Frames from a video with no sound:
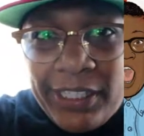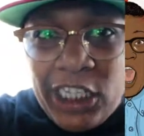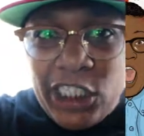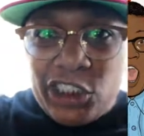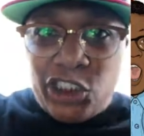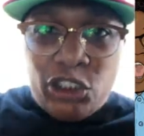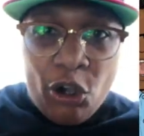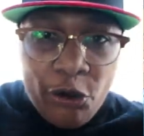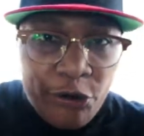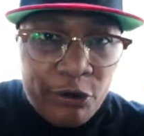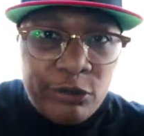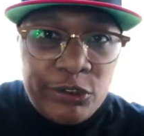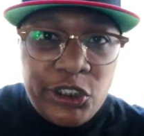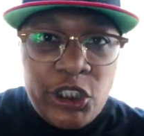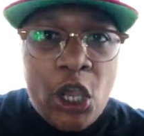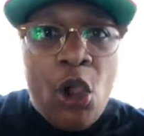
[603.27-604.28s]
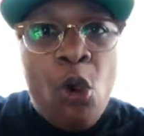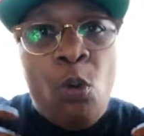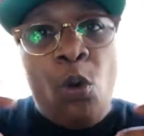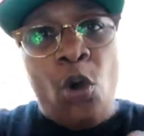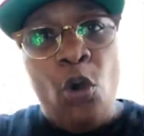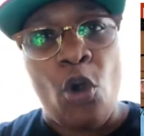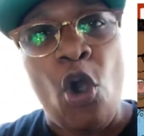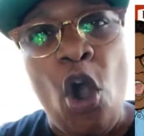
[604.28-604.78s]
the externals.
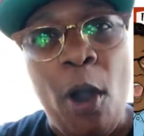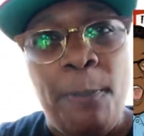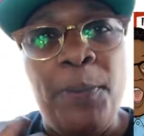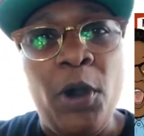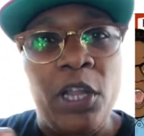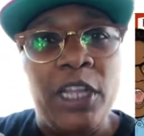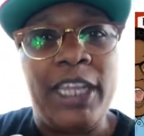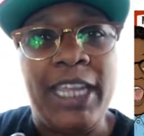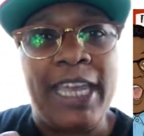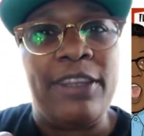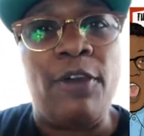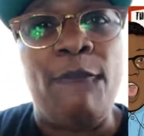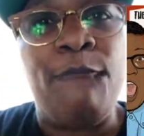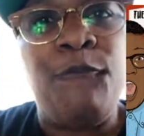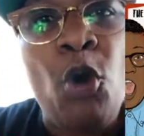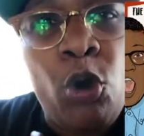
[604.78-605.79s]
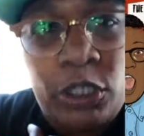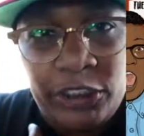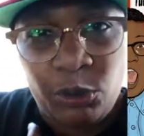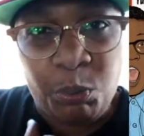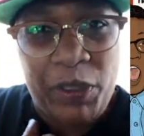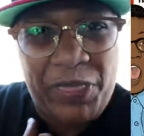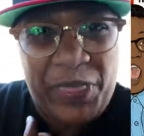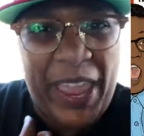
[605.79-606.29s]
We're all pulling at the
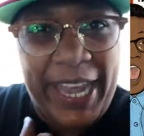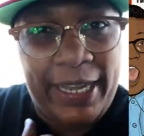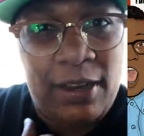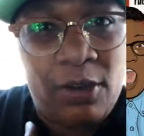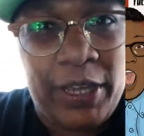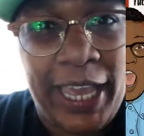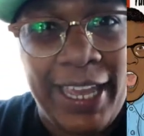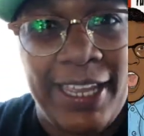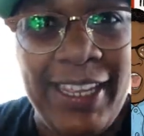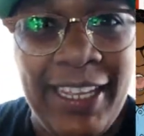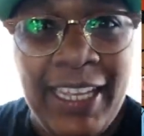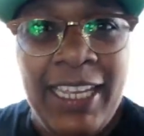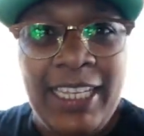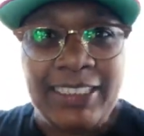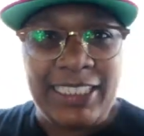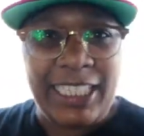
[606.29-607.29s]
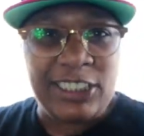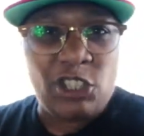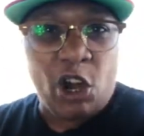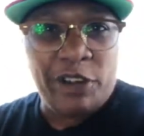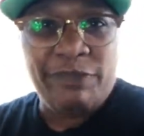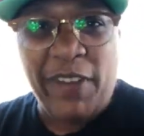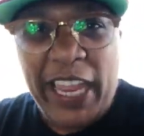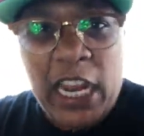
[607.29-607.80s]
force within, okay? It's like
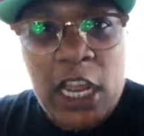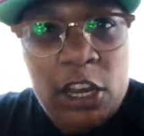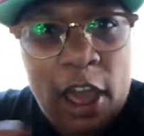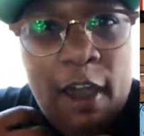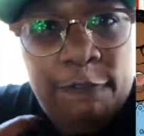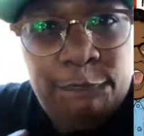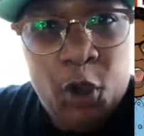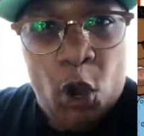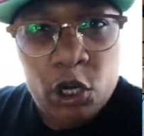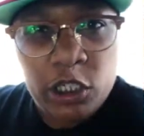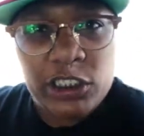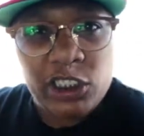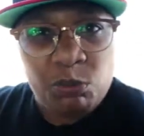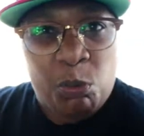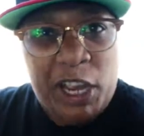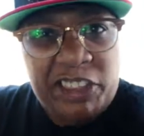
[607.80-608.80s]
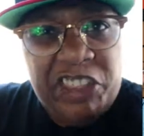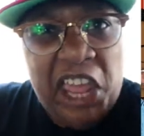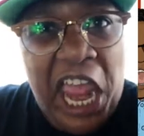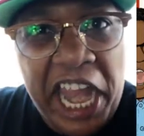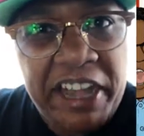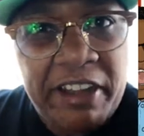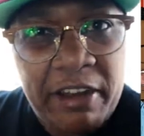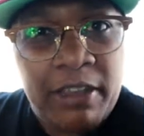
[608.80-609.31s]
Darth Vader, the force
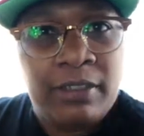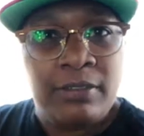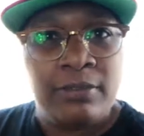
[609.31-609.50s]
within